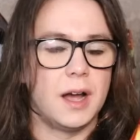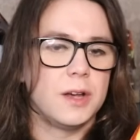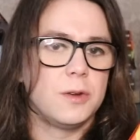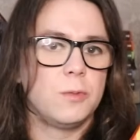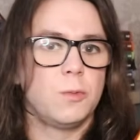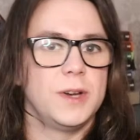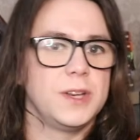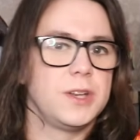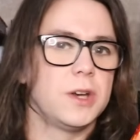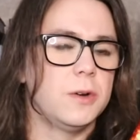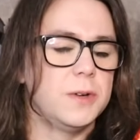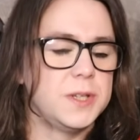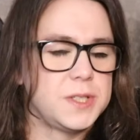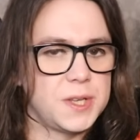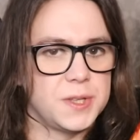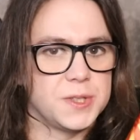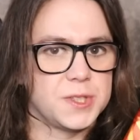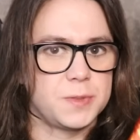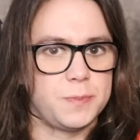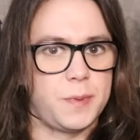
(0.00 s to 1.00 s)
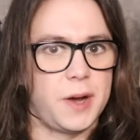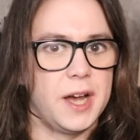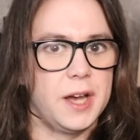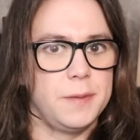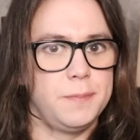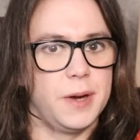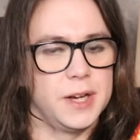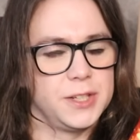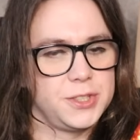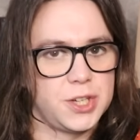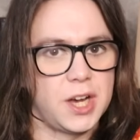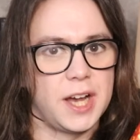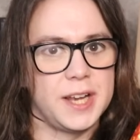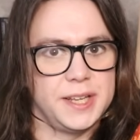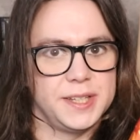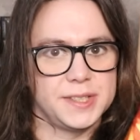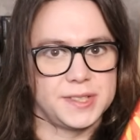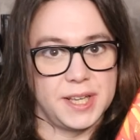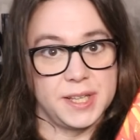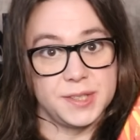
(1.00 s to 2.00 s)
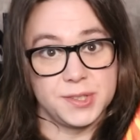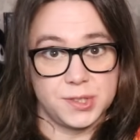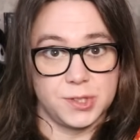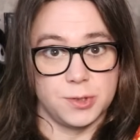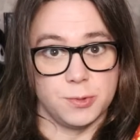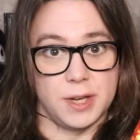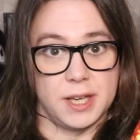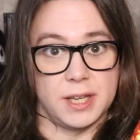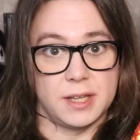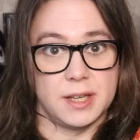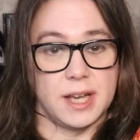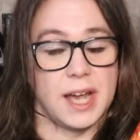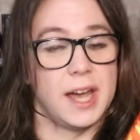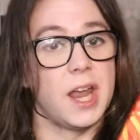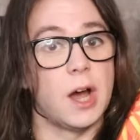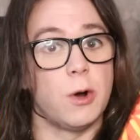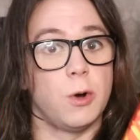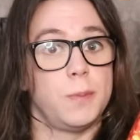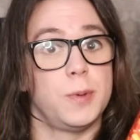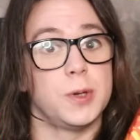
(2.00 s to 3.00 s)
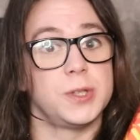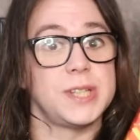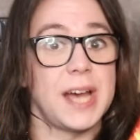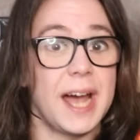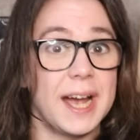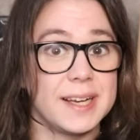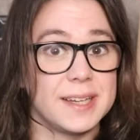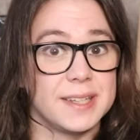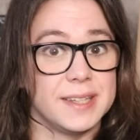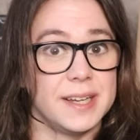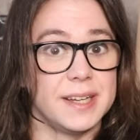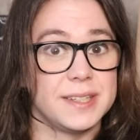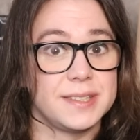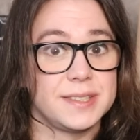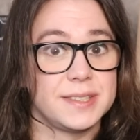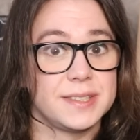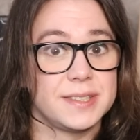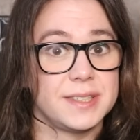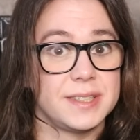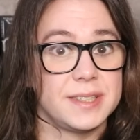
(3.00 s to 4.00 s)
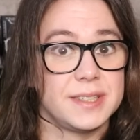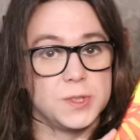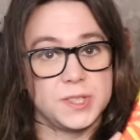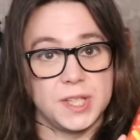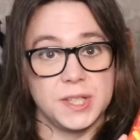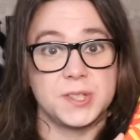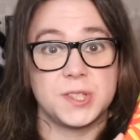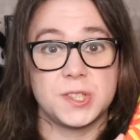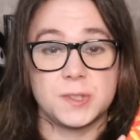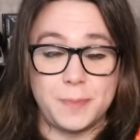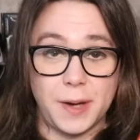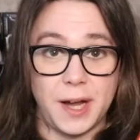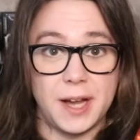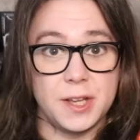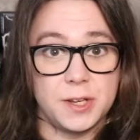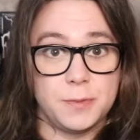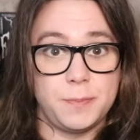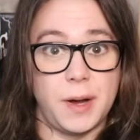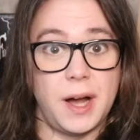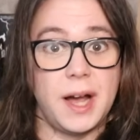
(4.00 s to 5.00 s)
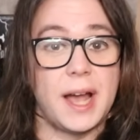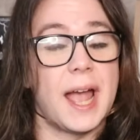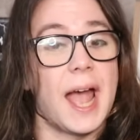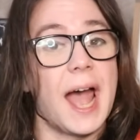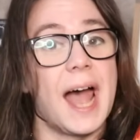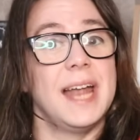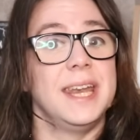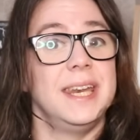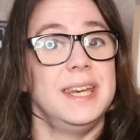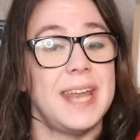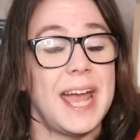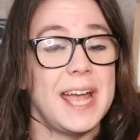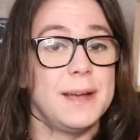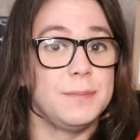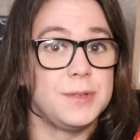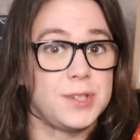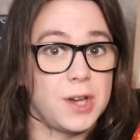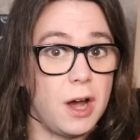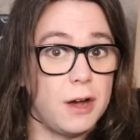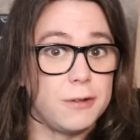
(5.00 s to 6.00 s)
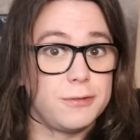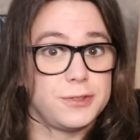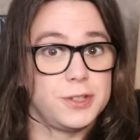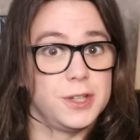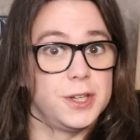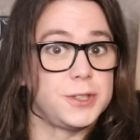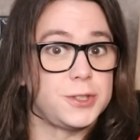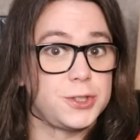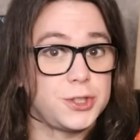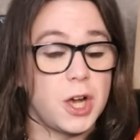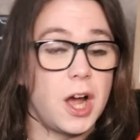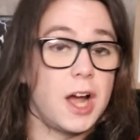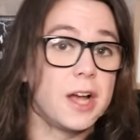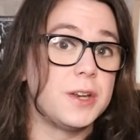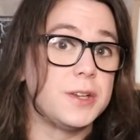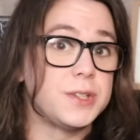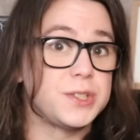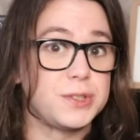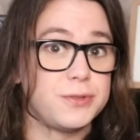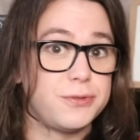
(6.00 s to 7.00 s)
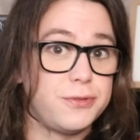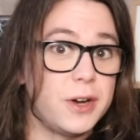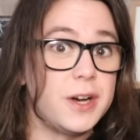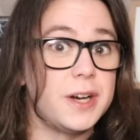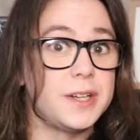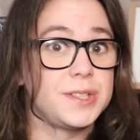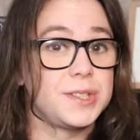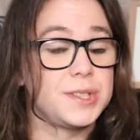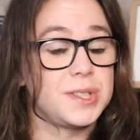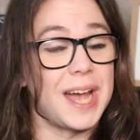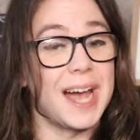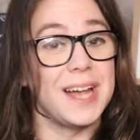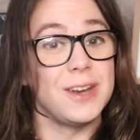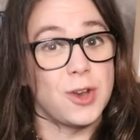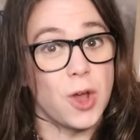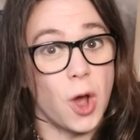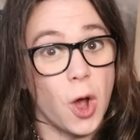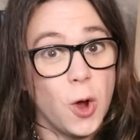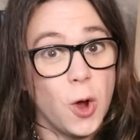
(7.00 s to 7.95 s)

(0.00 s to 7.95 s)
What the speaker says: Iron Widow is inspired by Chinese history, and our protagonist was inspired by and named after China's first and